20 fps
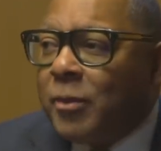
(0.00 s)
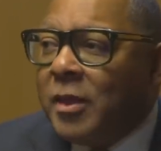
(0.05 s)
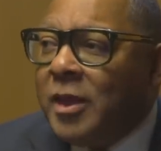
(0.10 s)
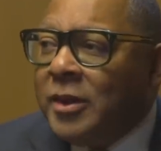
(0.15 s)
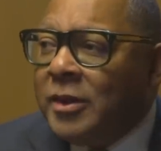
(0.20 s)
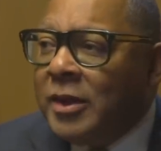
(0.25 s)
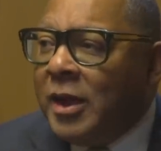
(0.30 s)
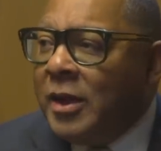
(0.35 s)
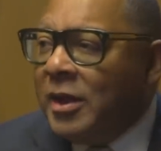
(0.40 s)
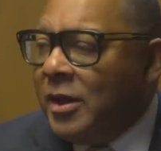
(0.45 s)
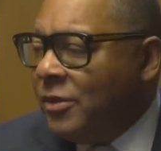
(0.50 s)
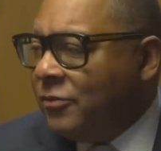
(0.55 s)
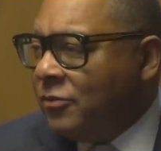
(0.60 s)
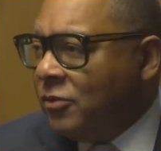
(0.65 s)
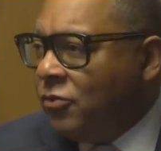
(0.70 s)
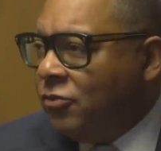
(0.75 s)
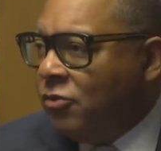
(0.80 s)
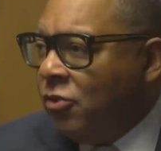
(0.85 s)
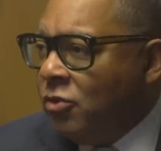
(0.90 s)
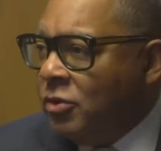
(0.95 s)
And it's
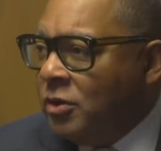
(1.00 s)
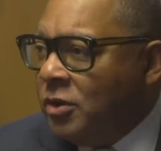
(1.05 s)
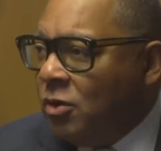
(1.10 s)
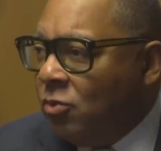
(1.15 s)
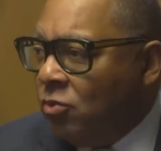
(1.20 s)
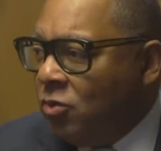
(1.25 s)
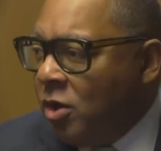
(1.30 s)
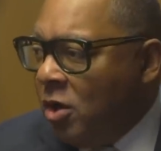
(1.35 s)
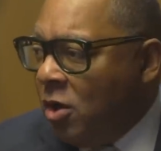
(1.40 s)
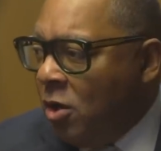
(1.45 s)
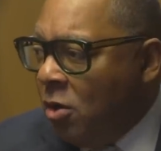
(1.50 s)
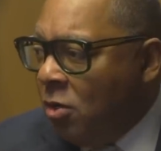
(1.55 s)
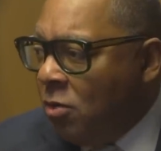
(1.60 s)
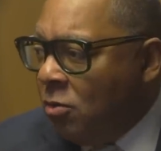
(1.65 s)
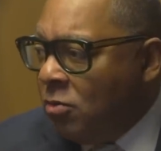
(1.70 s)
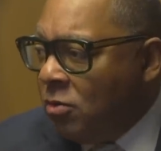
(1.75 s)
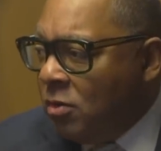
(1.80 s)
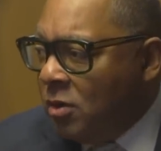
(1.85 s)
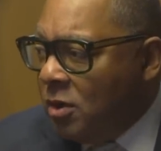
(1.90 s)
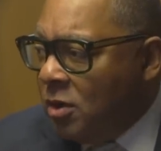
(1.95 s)
a journey that we
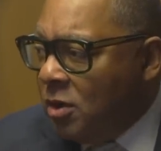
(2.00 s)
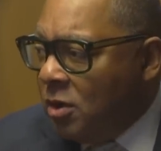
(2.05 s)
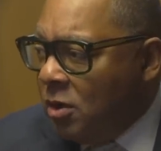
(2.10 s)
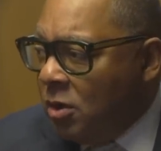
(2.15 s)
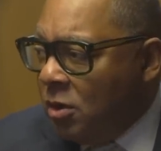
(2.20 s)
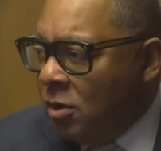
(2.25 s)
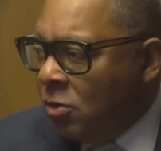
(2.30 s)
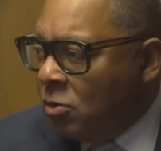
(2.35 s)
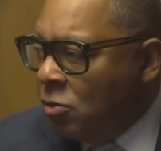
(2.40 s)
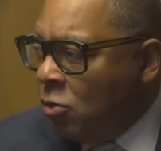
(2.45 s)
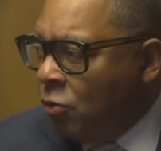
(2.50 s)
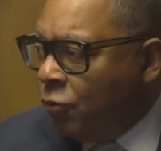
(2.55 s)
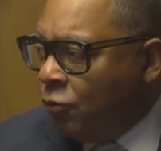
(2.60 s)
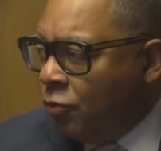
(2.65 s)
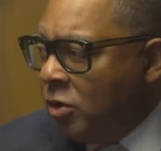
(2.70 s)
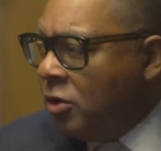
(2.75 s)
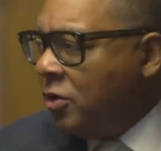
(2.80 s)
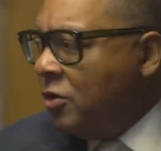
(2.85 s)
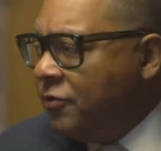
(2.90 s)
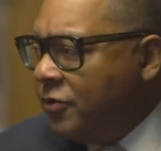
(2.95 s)
all uh, go
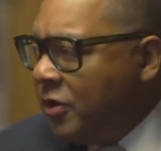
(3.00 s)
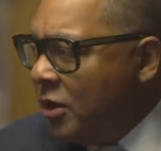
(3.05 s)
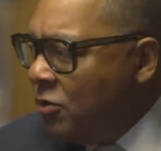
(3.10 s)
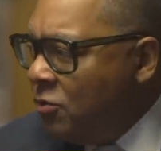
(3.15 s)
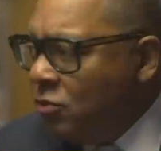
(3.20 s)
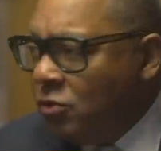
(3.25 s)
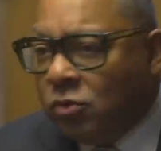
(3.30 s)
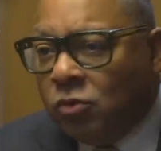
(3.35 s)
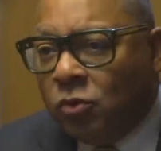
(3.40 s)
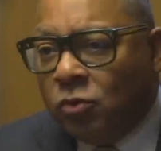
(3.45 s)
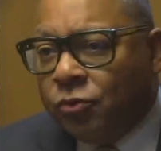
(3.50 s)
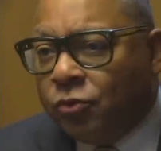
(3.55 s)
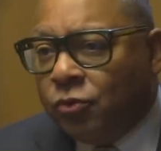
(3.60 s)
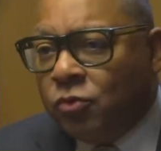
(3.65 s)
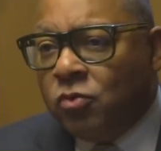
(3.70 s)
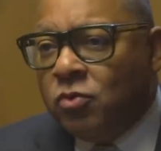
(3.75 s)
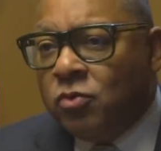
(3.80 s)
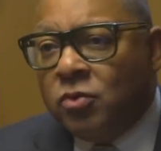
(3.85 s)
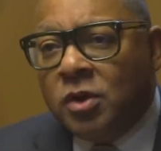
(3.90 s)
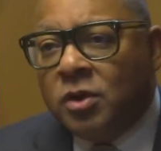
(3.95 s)
through and continue to go
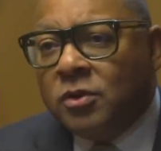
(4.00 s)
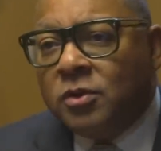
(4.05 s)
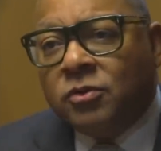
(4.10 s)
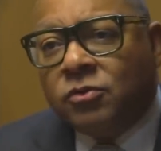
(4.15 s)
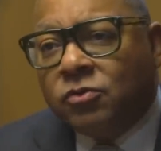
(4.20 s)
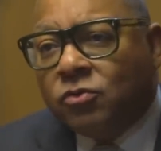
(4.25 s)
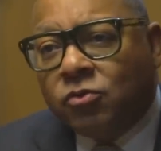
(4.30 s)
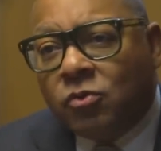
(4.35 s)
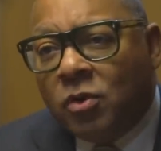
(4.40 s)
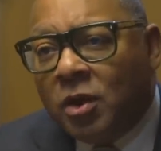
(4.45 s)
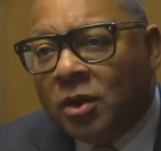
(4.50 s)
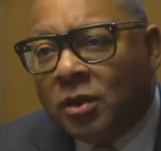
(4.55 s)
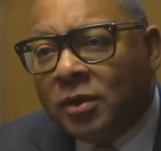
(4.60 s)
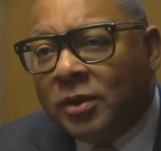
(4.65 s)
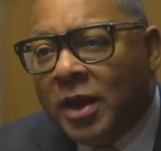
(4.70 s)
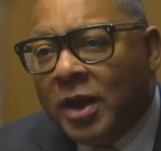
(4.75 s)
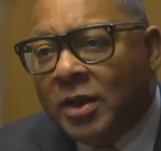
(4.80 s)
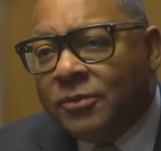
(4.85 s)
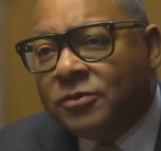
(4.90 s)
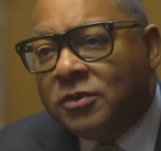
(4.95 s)
through through our
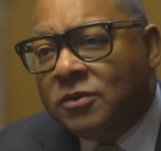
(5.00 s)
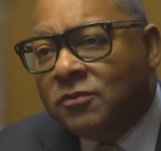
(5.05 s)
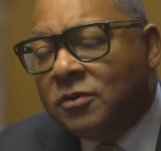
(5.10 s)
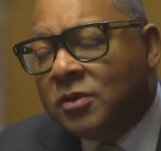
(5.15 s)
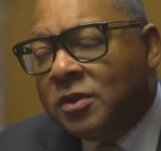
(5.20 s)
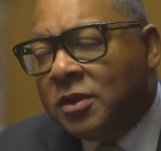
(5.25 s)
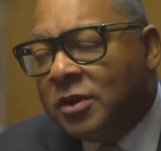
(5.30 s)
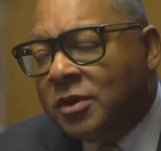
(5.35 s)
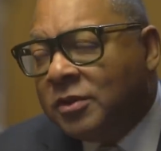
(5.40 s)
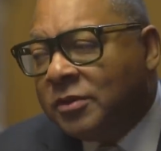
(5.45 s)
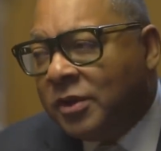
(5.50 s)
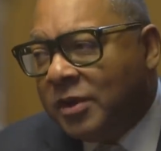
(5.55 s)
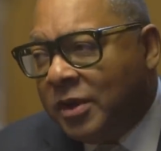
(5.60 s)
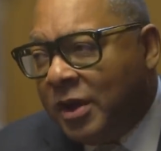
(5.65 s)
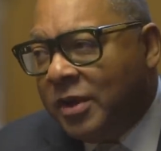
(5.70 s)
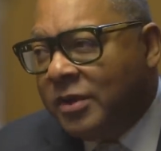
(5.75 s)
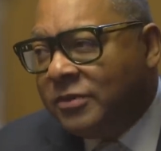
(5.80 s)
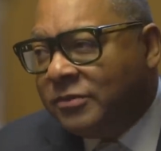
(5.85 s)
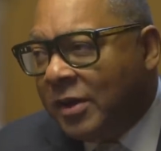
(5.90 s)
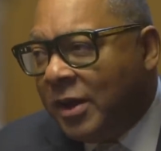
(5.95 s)
lives, even at the
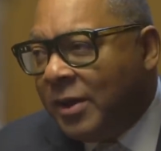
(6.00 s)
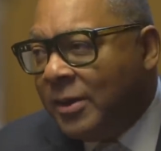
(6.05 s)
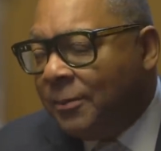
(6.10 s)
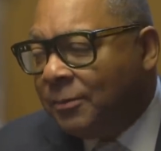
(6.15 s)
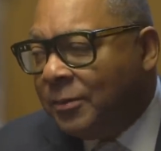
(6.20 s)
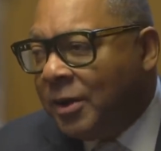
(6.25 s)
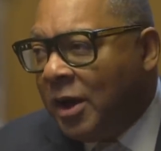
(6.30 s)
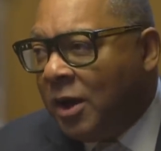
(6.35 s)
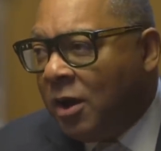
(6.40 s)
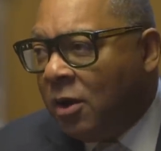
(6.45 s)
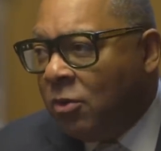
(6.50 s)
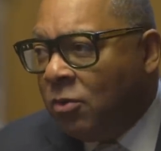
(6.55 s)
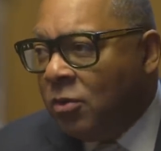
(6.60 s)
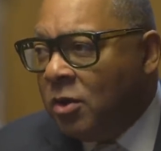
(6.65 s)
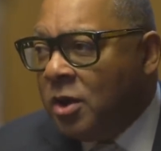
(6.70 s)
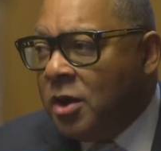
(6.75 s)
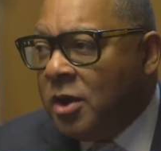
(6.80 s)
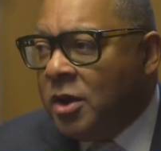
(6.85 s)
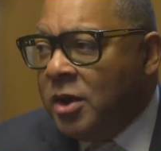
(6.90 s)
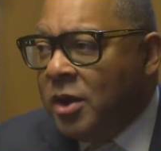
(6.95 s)
age I am now.
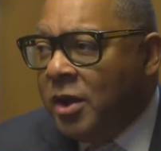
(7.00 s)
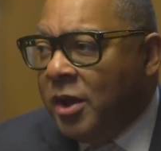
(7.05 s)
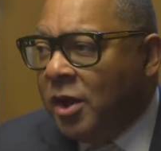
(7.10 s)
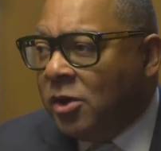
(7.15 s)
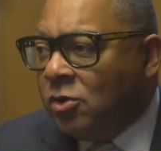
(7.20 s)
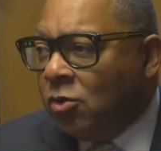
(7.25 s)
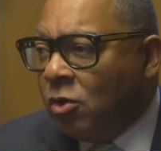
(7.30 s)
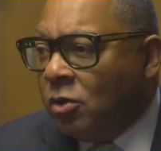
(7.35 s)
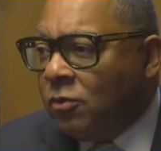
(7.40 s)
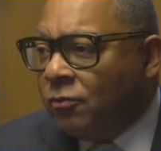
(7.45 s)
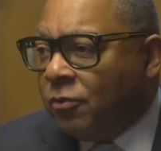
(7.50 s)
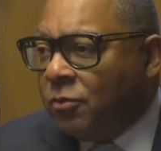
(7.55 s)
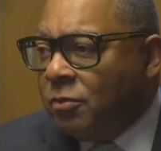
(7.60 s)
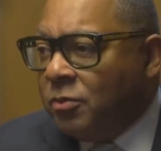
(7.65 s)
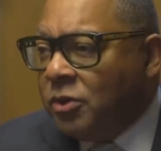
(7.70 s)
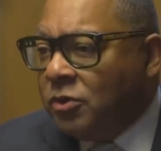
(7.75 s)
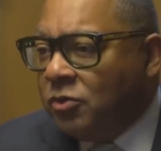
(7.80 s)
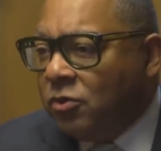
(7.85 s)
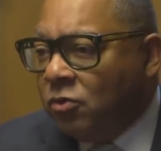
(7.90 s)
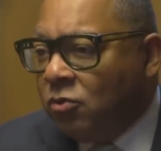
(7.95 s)
In order for
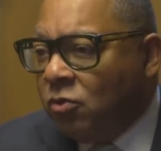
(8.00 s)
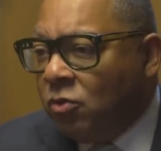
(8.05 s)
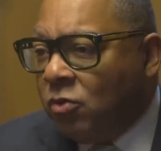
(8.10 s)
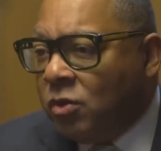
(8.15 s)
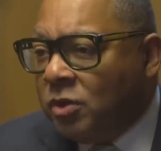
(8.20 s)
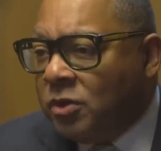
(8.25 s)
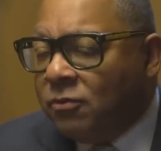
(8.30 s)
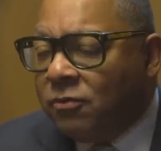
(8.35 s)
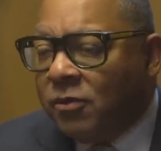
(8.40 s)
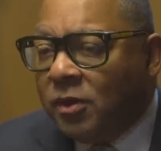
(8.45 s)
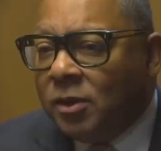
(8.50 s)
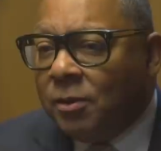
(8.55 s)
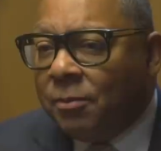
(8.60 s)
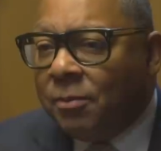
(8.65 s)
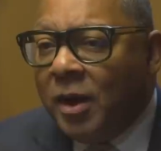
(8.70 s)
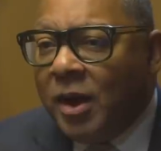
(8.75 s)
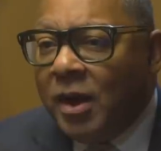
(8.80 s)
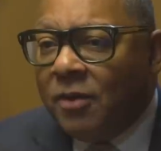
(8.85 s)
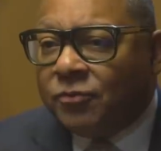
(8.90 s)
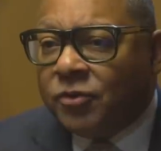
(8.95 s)
me to grow and
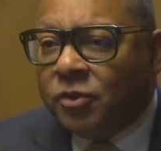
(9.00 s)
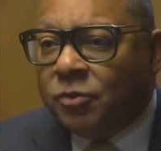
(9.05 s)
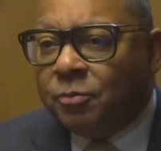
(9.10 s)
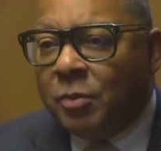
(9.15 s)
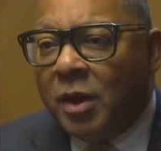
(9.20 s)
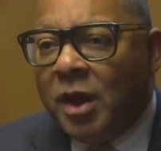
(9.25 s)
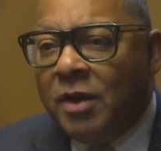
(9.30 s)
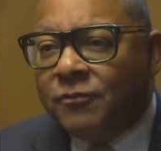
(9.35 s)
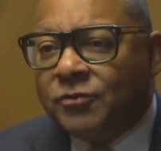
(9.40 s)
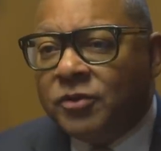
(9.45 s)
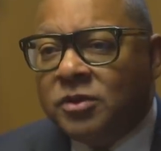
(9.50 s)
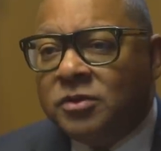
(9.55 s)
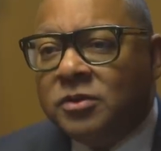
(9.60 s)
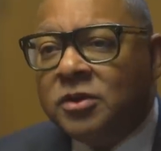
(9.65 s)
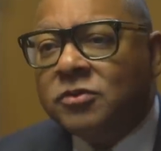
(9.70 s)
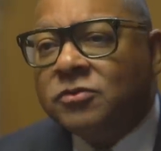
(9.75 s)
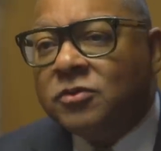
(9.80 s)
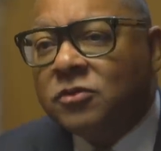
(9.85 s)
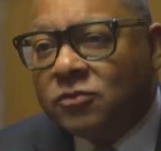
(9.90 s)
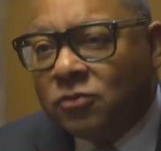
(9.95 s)
develop, I have to I have to
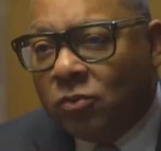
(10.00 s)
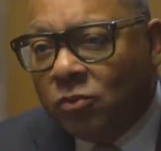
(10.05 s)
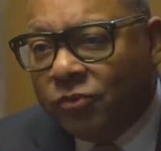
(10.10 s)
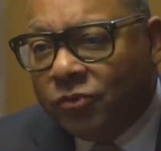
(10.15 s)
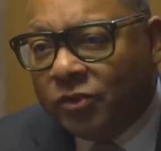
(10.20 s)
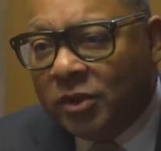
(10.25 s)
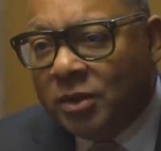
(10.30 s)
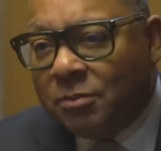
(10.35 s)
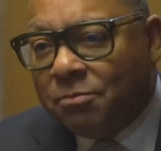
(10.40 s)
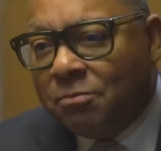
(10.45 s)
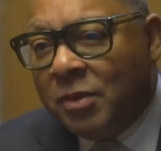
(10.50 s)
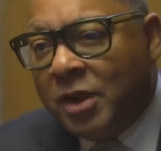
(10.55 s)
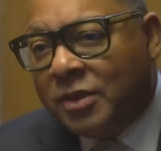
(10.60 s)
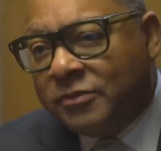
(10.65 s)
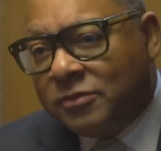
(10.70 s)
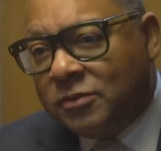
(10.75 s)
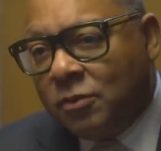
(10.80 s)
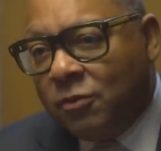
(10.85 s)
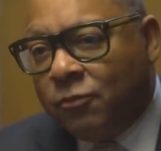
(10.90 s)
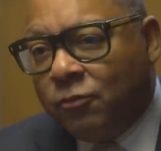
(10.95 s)
disassociate
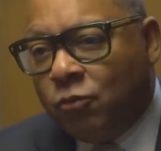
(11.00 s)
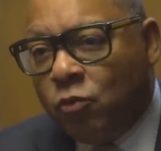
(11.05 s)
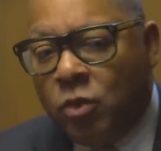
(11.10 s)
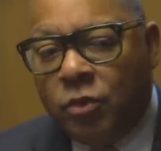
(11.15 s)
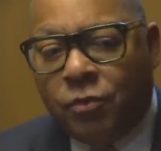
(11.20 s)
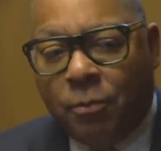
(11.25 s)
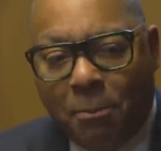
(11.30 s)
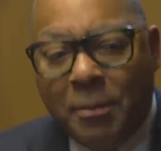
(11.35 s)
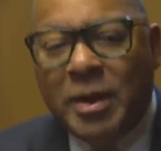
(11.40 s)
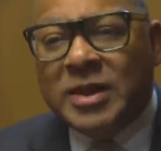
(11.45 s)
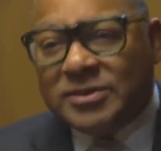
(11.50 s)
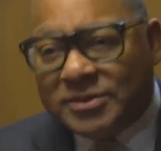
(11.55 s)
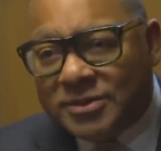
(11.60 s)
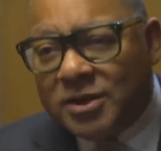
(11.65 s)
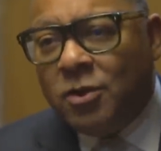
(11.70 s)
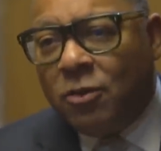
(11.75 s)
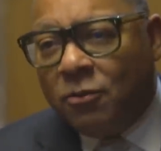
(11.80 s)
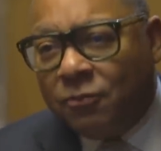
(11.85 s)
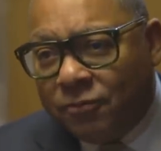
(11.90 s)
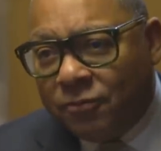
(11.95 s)
myself with
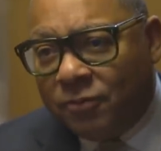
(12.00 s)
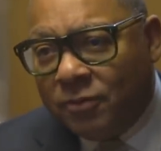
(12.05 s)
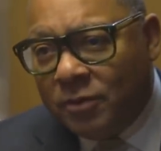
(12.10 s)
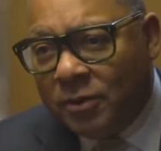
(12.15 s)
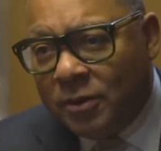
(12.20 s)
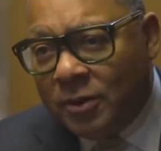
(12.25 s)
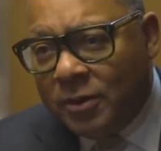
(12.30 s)
myself,